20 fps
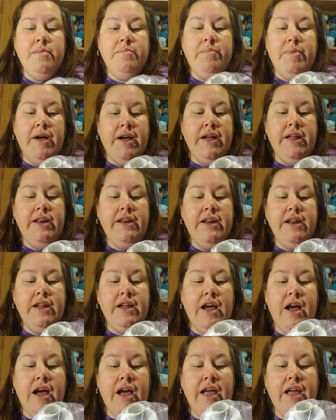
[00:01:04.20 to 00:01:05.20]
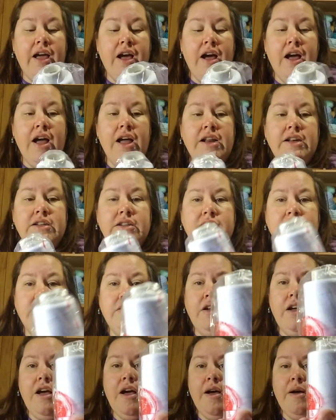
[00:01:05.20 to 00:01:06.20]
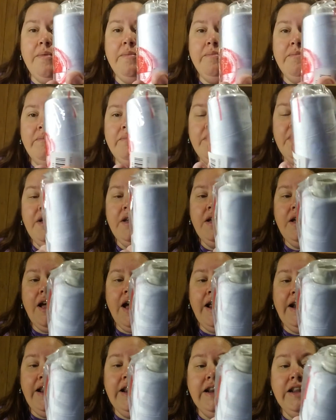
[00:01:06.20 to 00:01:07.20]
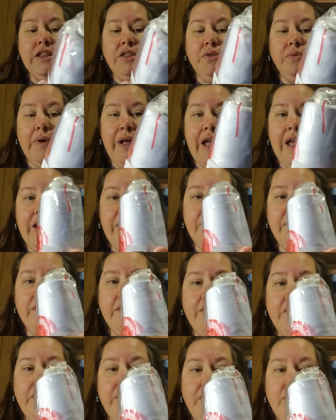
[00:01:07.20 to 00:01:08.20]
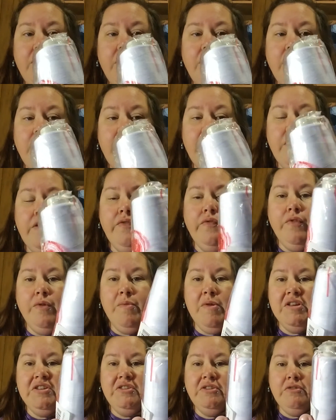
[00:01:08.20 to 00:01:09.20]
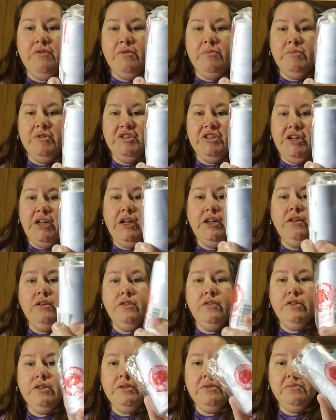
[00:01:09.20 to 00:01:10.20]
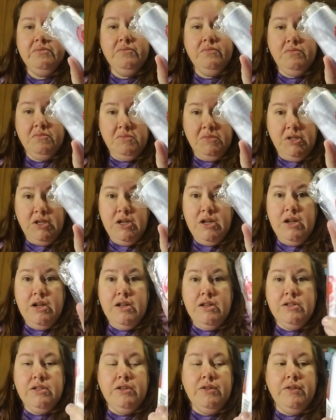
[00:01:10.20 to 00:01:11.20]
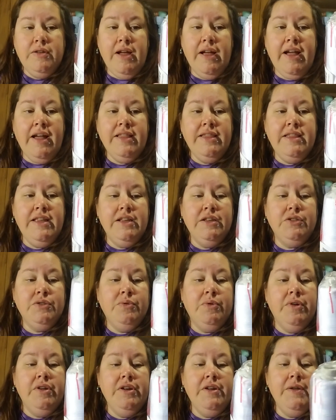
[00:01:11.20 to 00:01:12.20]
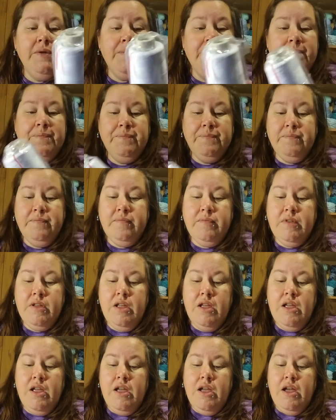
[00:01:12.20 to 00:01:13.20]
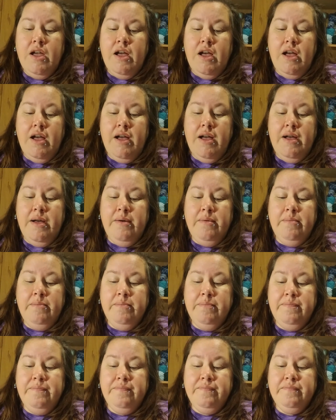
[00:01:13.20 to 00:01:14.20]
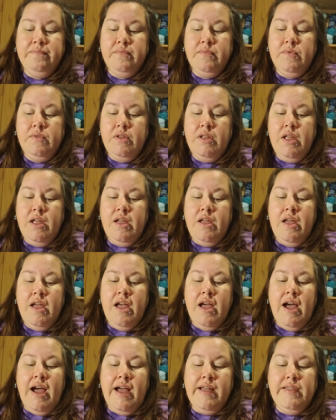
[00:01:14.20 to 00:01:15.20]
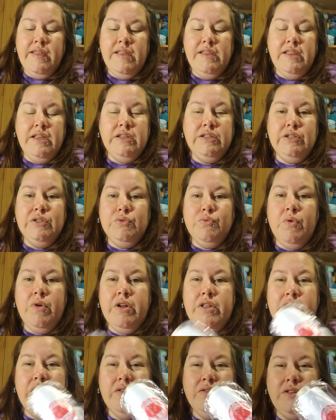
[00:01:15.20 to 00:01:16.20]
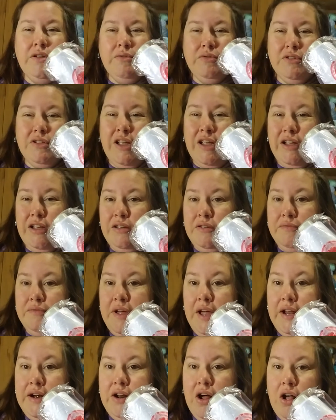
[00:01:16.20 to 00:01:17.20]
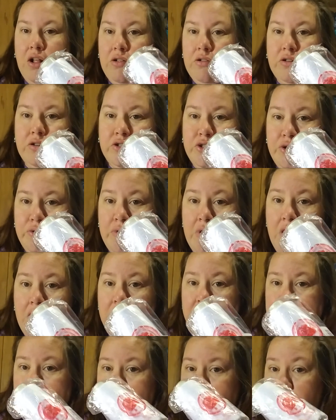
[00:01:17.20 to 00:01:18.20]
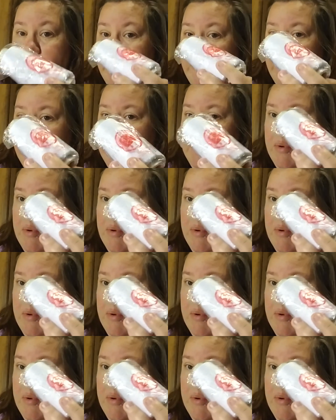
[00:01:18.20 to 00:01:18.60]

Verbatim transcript: but I got, um, I needed thread for my sewing machine. So I got this one. Um, I think this is one of those that was like a dollar, two dollars at the very